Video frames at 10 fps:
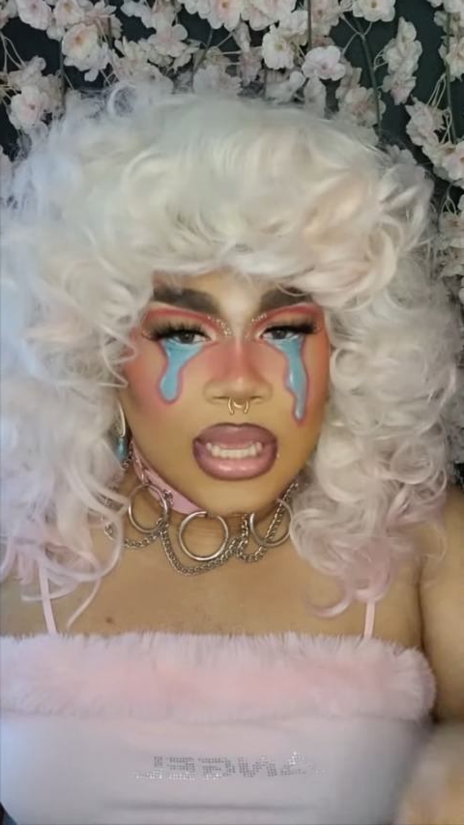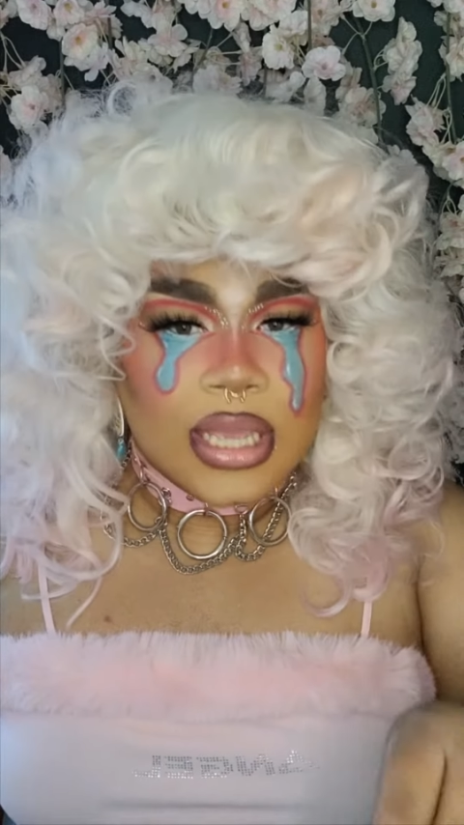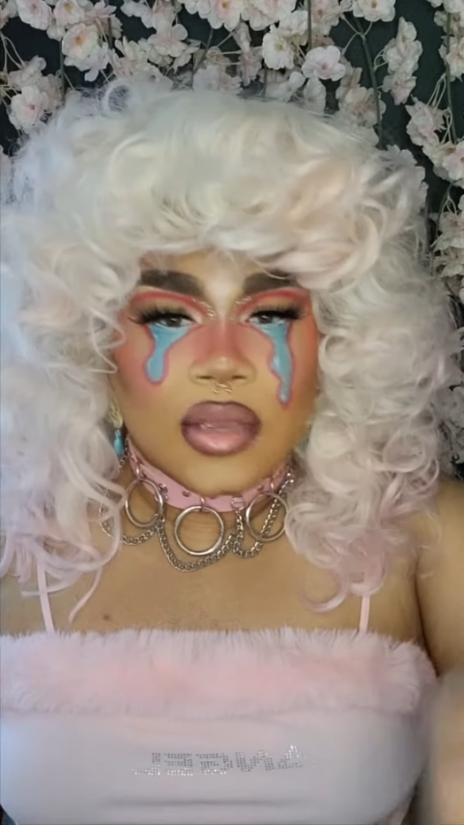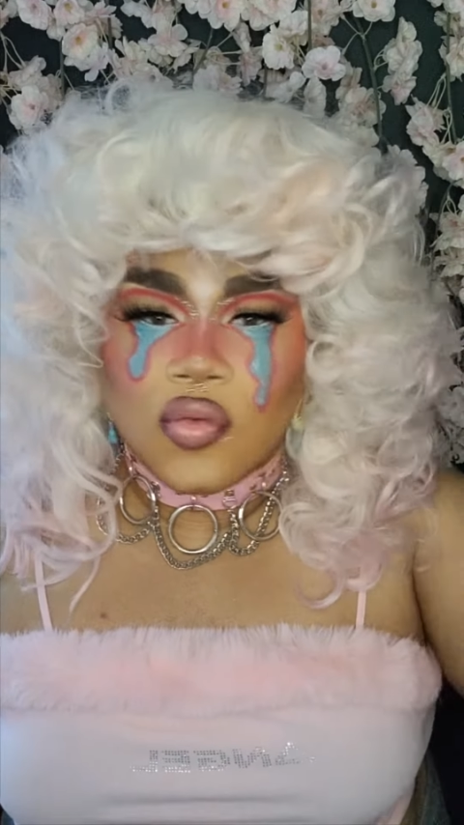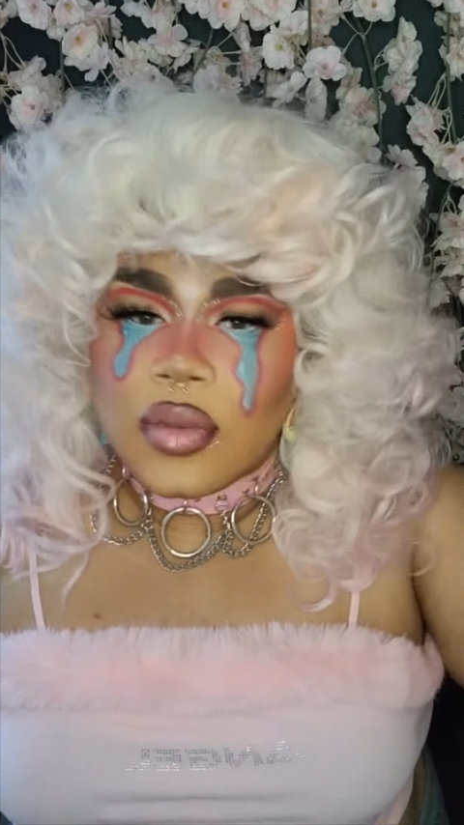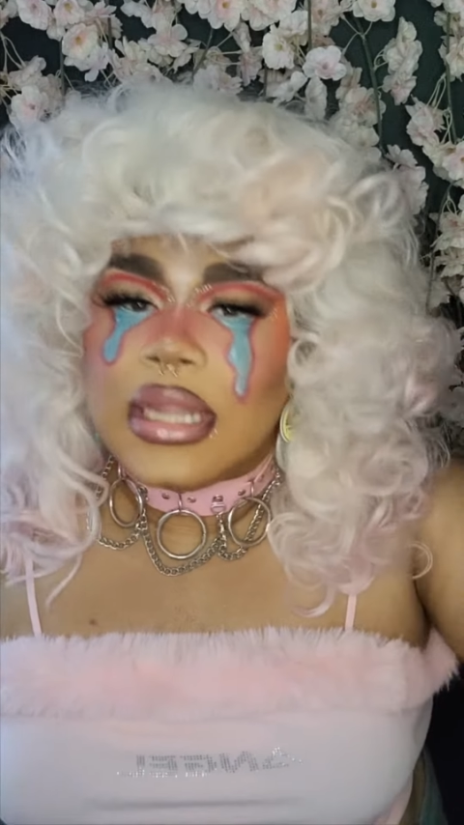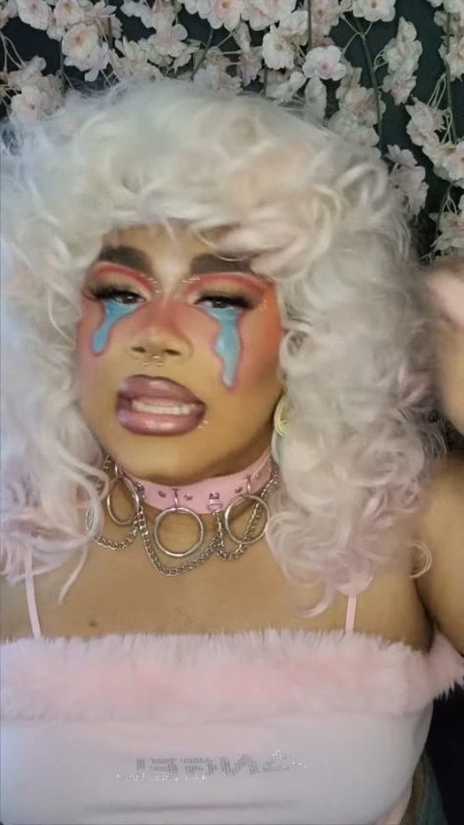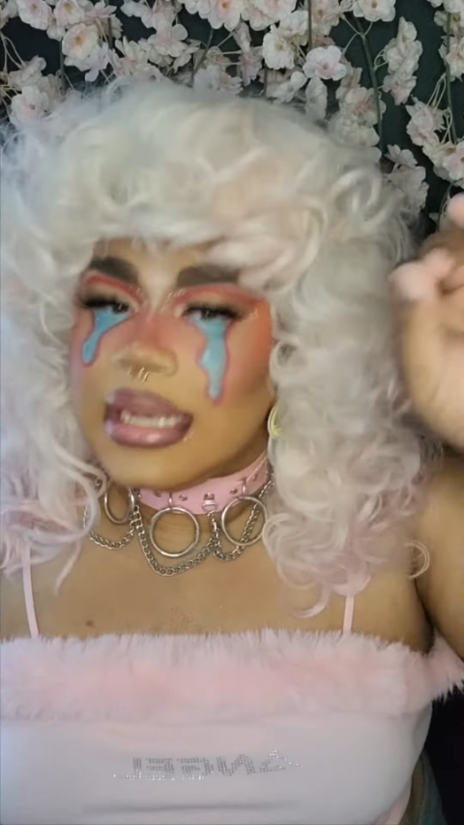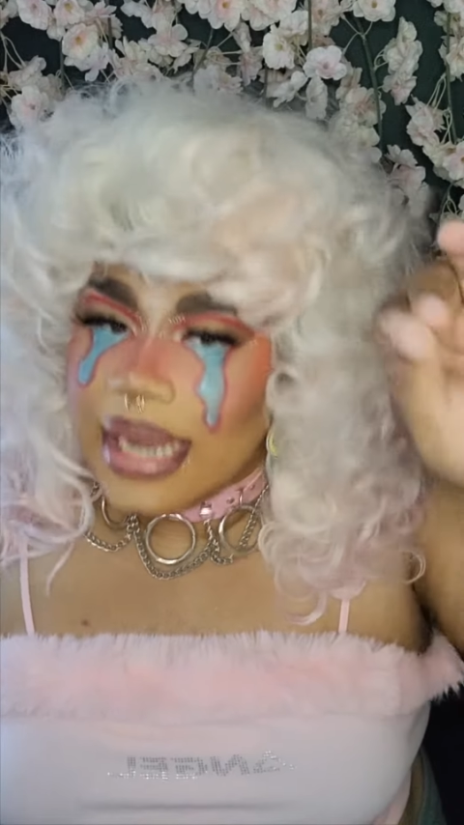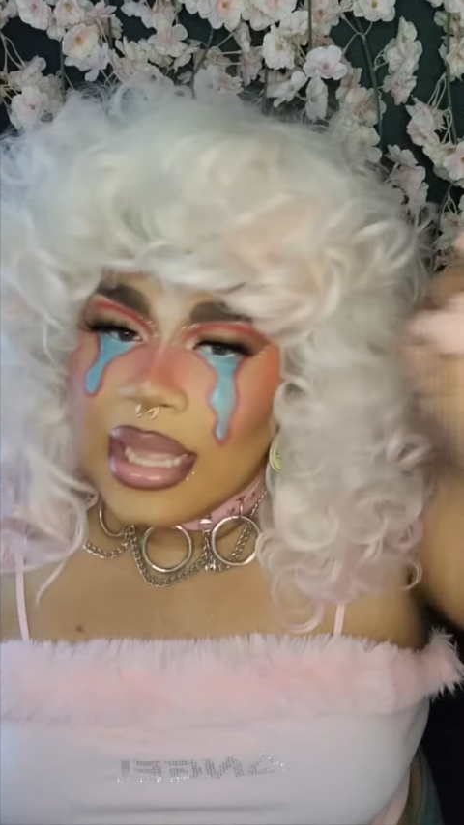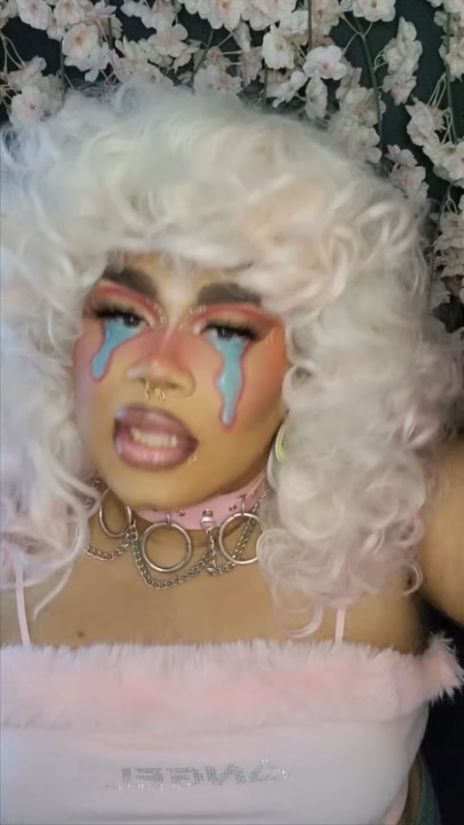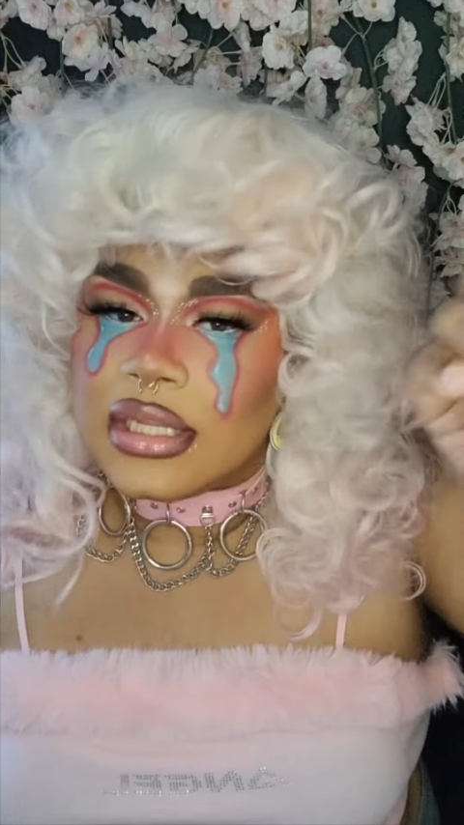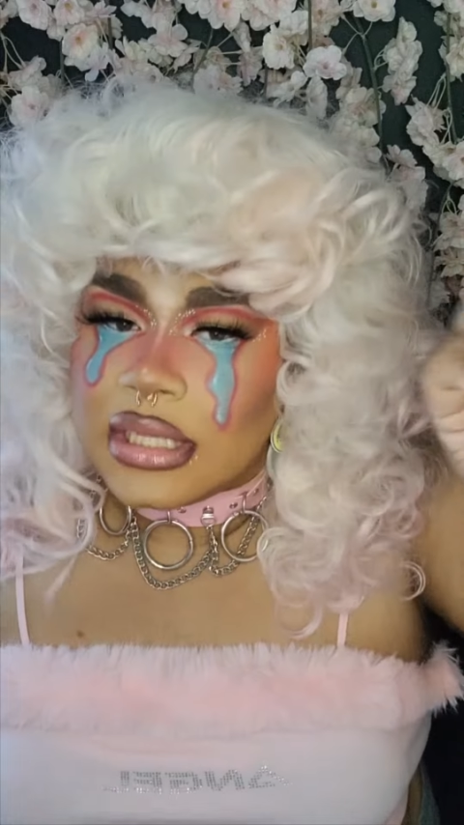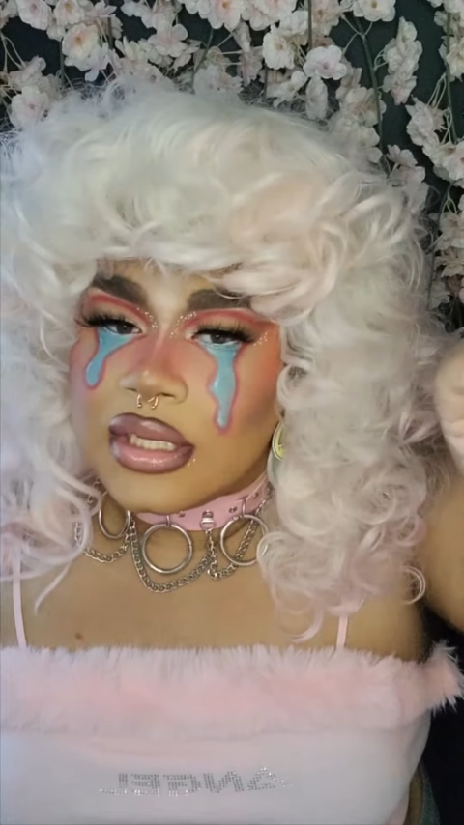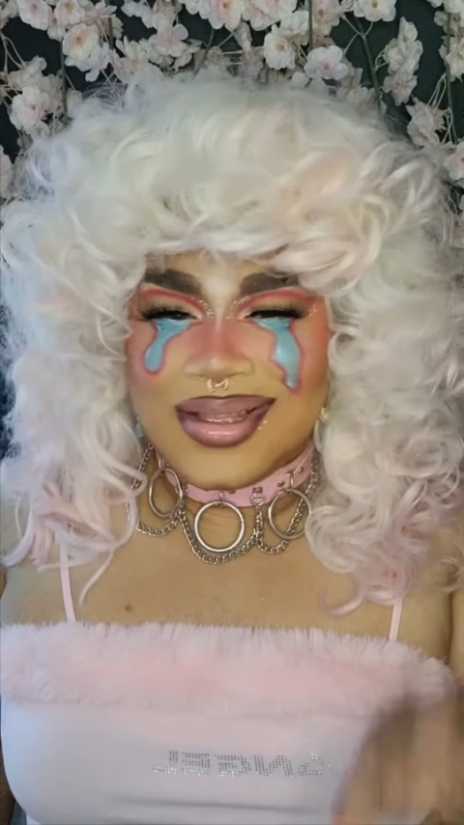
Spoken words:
like, really nailed it.